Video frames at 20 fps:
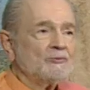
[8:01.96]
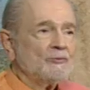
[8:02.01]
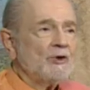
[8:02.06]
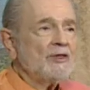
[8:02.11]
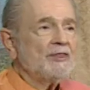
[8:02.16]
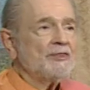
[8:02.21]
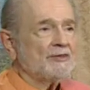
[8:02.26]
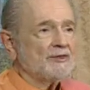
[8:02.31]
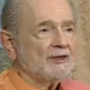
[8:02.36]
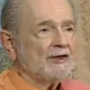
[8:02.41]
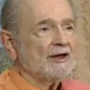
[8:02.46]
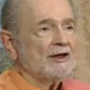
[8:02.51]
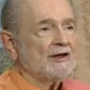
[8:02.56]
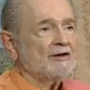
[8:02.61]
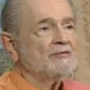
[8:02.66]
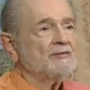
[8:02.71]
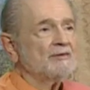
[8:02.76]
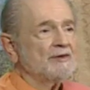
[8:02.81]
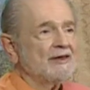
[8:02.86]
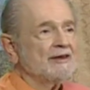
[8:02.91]
with
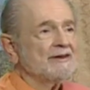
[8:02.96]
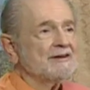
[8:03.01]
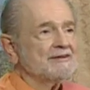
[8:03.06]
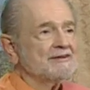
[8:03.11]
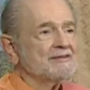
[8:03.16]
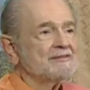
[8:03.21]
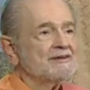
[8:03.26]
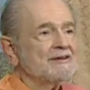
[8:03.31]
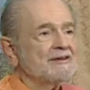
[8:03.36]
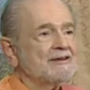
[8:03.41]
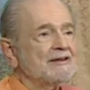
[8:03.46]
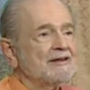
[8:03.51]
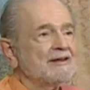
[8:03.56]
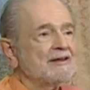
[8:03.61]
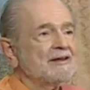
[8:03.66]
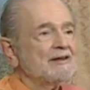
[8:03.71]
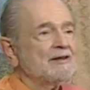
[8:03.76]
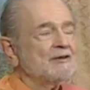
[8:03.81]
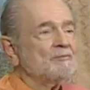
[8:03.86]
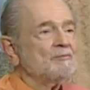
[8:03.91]
love, yes,
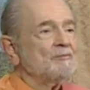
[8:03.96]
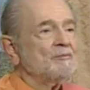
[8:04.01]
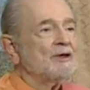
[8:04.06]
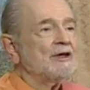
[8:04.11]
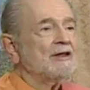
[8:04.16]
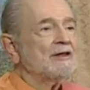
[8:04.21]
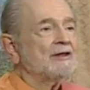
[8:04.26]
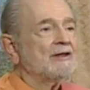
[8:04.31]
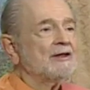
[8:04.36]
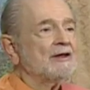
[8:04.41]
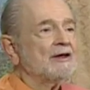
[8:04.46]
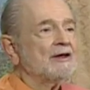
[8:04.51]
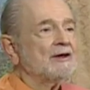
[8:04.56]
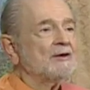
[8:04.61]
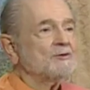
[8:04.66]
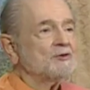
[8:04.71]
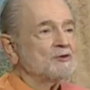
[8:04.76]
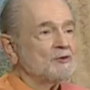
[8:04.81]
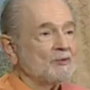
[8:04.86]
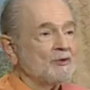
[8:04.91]
but it
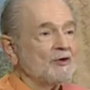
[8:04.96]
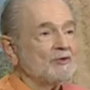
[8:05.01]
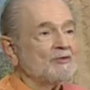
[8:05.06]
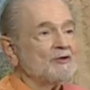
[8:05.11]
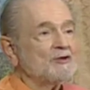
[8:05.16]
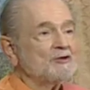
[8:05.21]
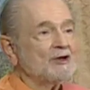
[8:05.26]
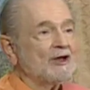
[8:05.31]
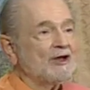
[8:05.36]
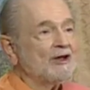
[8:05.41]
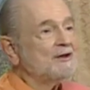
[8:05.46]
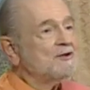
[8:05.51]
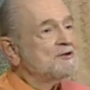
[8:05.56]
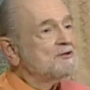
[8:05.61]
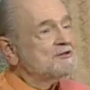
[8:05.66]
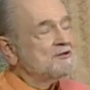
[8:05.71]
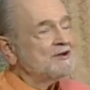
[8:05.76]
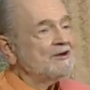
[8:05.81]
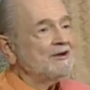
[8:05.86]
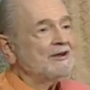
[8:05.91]
was a bit of a challenge,
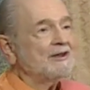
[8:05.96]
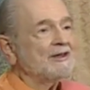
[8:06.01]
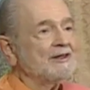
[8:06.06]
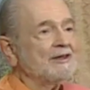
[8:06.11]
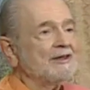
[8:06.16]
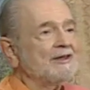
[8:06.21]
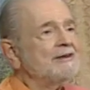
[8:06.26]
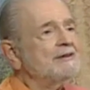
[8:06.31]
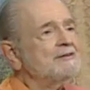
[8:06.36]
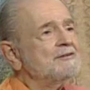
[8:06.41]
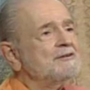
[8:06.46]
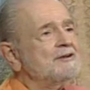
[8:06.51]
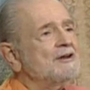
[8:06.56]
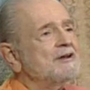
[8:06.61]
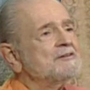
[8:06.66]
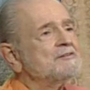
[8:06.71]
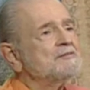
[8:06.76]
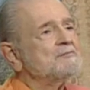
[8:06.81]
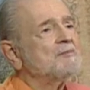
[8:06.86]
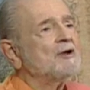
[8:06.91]
certainly. She
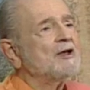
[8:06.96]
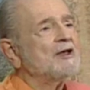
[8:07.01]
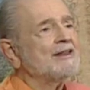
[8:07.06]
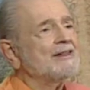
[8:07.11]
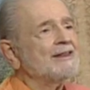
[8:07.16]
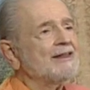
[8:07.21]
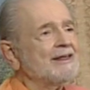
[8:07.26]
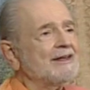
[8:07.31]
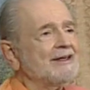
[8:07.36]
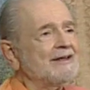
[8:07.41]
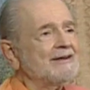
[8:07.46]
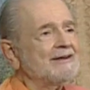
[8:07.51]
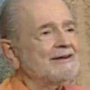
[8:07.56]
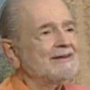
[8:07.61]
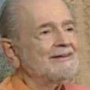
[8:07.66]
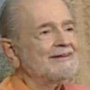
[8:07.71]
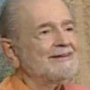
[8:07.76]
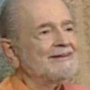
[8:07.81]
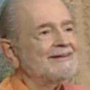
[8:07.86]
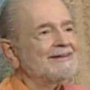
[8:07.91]
doesn't mind that.
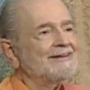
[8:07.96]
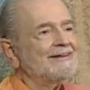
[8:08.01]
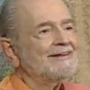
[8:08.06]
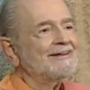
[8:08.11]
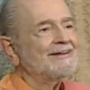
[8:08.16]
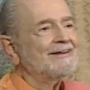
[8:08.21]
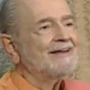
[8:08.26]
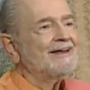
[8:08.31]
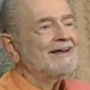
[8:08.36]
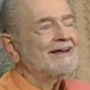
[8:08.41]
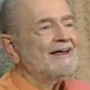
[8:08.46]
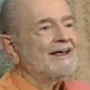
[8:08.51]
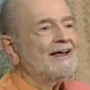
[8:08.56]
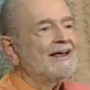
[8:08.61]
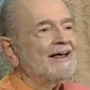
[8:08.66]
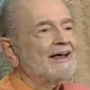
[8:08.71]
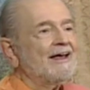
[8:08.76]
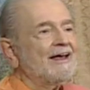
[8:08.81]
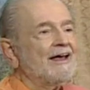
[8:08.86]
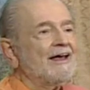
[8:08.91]

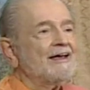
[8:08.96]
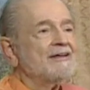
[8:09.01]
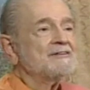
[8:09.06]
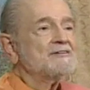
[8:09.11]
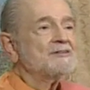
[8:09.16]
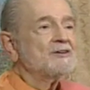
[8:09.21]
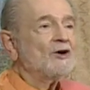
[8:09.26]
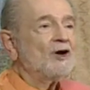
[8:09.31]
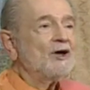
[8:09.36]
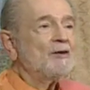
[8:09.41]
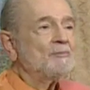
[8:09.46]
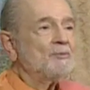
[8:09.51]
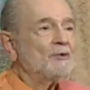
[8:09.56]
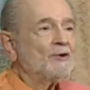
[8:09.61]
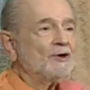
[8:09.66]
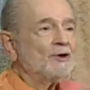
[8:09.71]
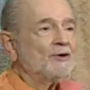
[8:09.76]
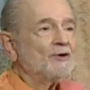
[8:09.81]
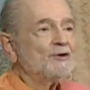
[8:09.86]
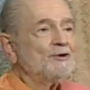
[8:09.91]
And so I
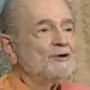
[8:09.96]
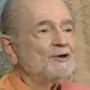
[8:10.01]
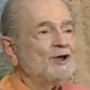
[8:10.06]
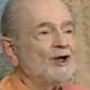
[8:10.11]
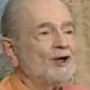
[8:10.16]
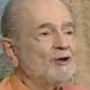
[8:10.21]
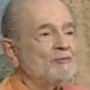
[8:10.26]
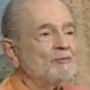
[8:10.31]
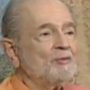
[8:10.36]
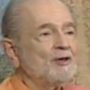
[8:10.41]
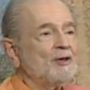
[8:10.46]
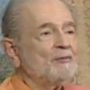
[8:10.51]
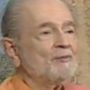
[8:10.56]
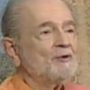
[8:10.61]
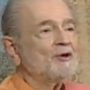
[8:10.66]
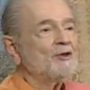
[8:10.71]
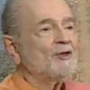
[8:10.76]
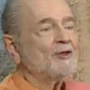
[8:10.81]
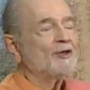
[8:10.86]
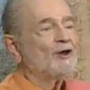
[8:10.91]
put a good down
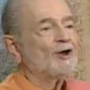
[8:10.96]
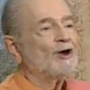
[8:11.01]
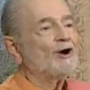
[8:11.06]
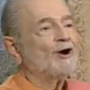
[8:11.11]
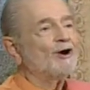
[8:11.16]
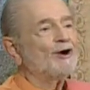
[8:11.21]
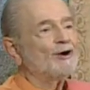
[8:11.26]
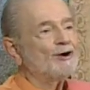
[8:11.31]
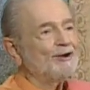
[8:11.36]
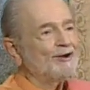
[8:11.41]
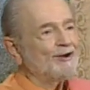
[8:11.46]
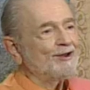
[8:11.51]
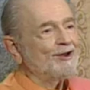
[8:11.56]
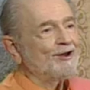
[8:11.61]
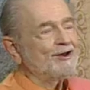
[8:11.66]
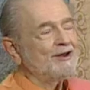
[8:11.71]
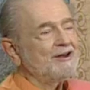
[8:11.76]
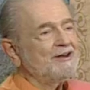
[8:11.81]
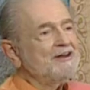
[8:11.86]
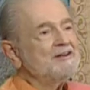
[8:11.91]
payment on the car and
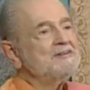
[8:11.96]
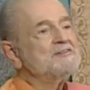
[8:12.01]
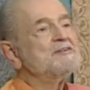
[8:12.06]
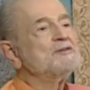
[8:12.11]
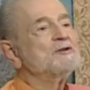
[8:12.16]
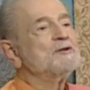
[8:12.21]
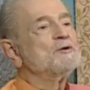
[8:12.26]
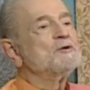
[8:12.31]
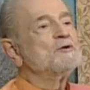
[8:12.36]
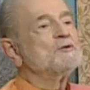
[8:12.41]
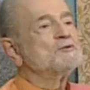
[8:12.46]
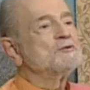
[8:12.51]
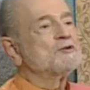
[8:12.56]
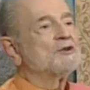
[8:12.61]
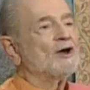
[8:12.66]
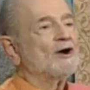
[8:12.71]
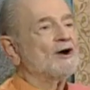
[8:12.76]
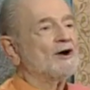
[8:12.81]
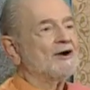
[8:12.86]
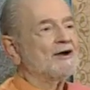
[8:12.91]
got a decent used
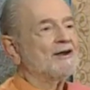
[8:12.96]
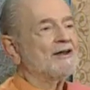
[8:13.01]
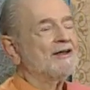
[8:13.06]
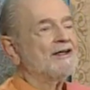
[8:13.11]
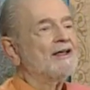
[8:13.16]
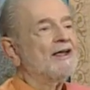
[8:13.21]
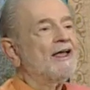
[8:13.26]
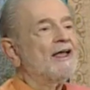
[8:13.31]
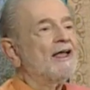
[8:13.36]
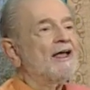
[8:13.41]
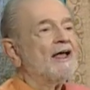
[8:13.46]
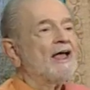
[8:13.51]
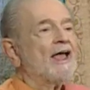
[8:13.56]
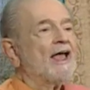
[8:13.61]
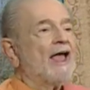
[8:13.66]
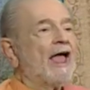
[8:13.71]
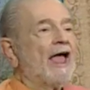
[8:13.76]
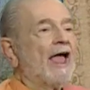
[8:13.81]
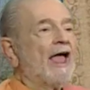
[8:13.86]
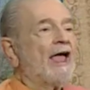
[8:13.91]
car.
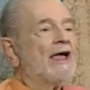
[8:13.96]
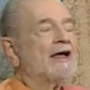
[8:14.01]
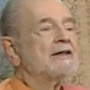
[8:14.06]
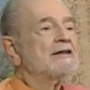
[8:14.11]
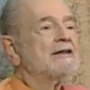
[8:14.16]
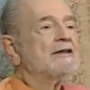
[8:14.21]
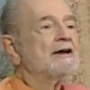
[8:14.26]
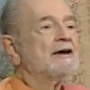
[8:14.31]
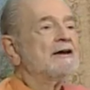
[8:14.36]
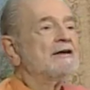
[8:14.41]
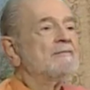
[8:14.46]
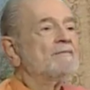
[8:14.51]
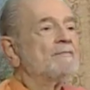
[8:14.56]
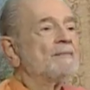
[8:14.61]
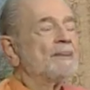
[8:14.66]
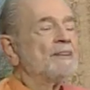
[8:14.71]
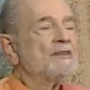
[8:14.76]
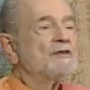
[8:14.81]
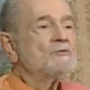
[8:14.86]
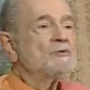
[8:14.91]
And
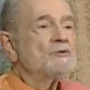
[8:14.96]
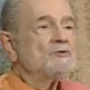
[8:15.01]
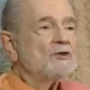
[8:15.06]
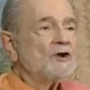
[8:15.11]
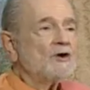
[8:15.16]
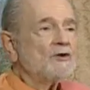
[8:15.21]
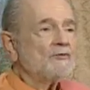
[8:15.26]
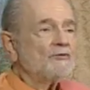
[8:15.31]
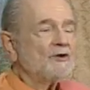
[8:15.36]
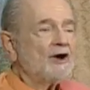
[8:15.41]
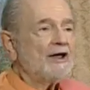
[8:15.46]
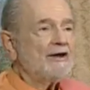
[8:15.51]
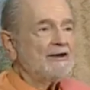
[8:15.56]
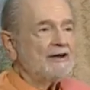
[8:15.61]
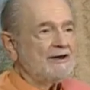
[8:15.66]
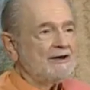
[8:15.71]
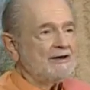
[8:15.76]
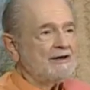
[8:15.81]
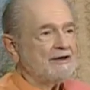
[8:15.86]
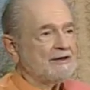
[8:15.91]
this was on a
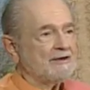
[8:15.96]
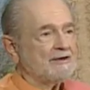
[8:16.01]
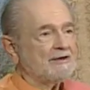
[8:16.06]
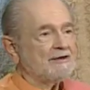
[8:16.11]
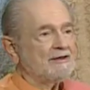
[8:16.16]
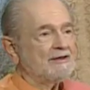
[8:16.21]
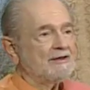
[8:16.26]
Friday night.